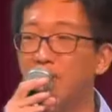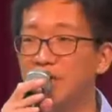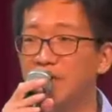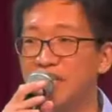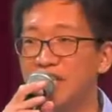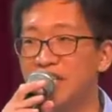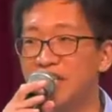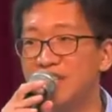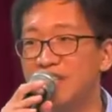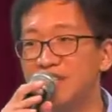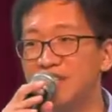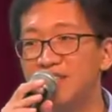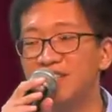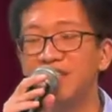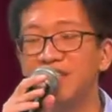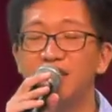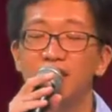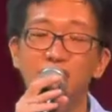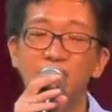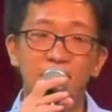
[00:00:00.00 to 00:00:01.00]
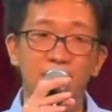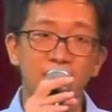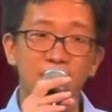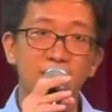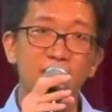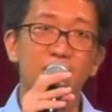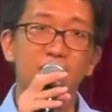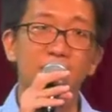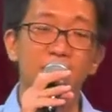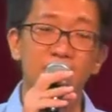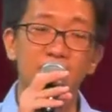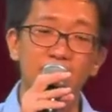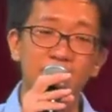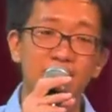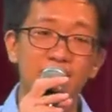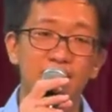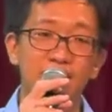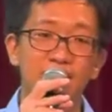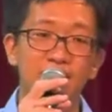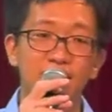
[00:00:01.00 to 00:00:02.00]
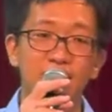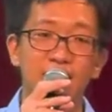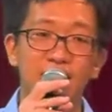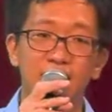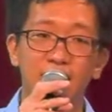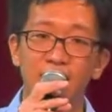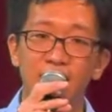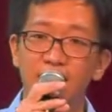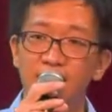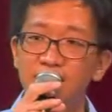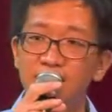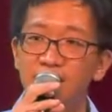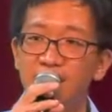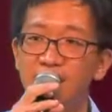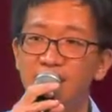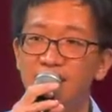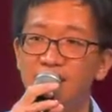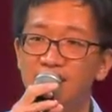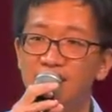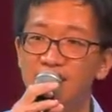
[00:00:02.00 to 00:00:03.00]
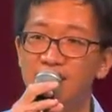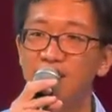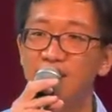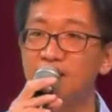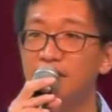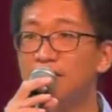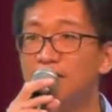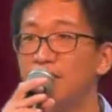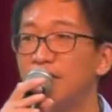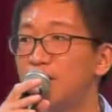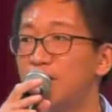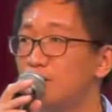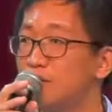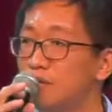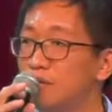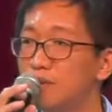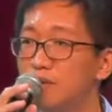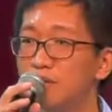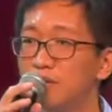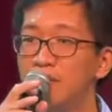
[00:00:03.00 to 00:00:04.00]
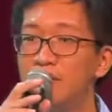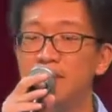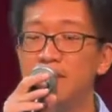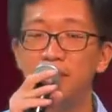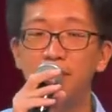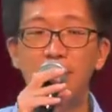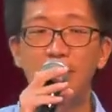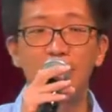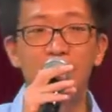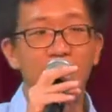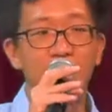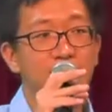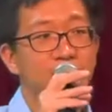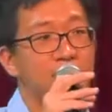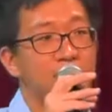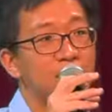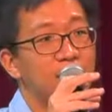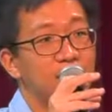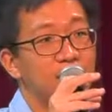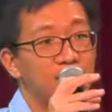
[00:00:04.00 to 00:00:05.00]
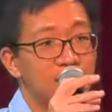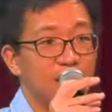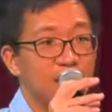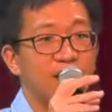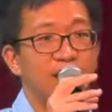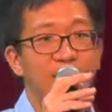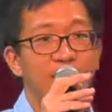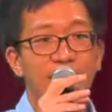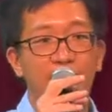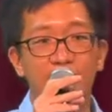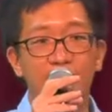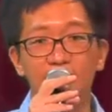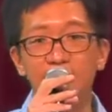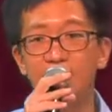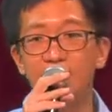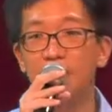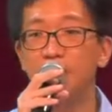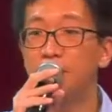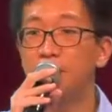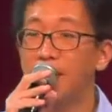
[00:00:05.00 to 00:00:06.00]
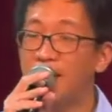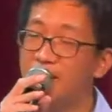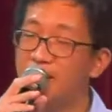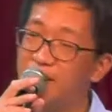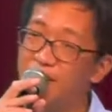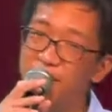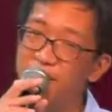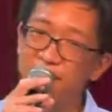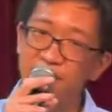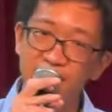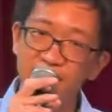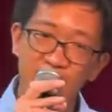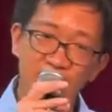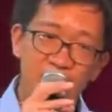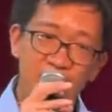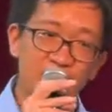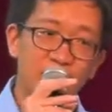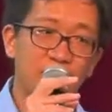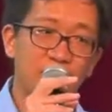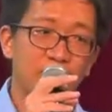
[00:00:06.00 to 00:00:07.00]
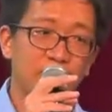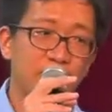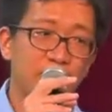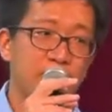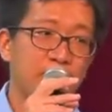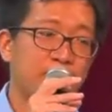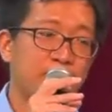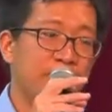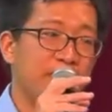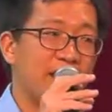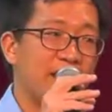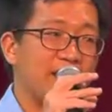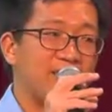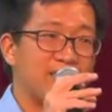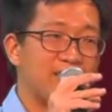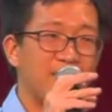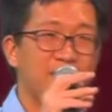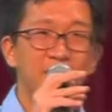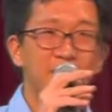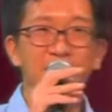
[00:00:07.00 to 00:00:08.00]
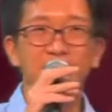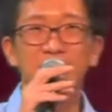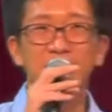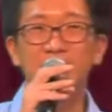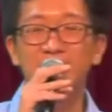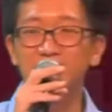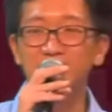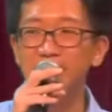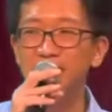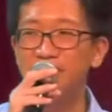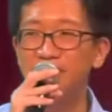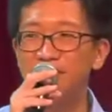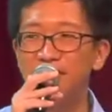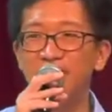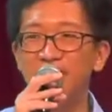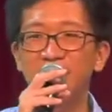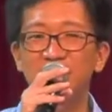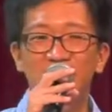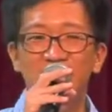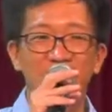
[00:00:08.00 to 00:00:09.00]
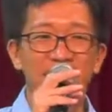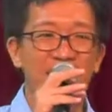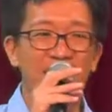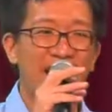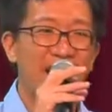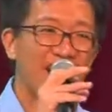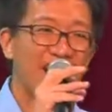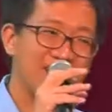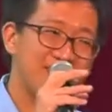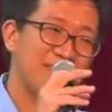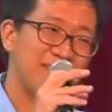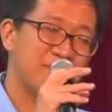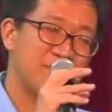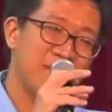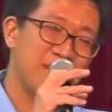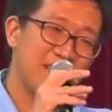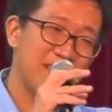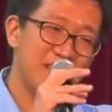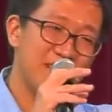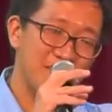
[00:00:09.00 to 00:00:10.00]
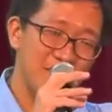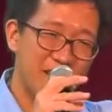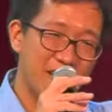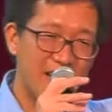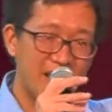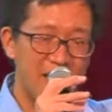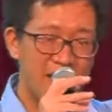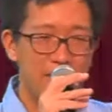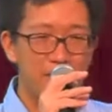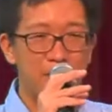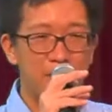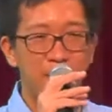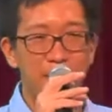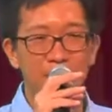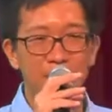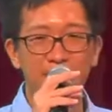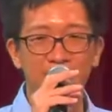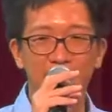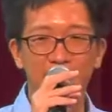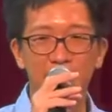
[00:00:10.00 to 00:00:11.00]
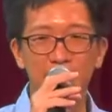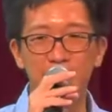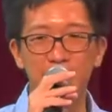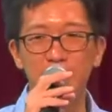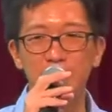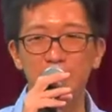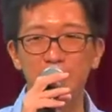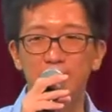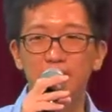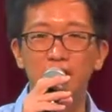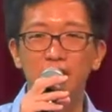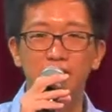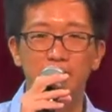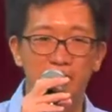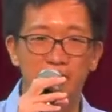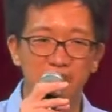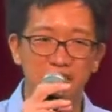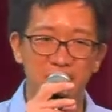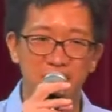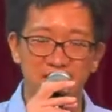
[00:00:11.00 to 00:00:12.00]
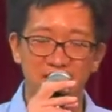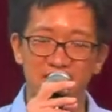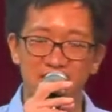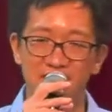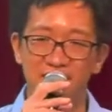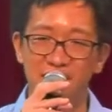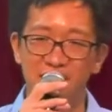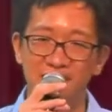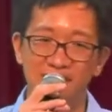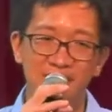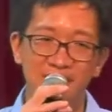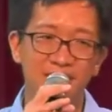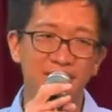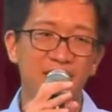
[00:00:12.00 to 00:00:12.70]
Cornelius because Cornelius is a, is a, it's not even a Jew, but he's a Gentile, but he feared God. And so, because he feared God, he asked Peter to come and tell me more about Jesus.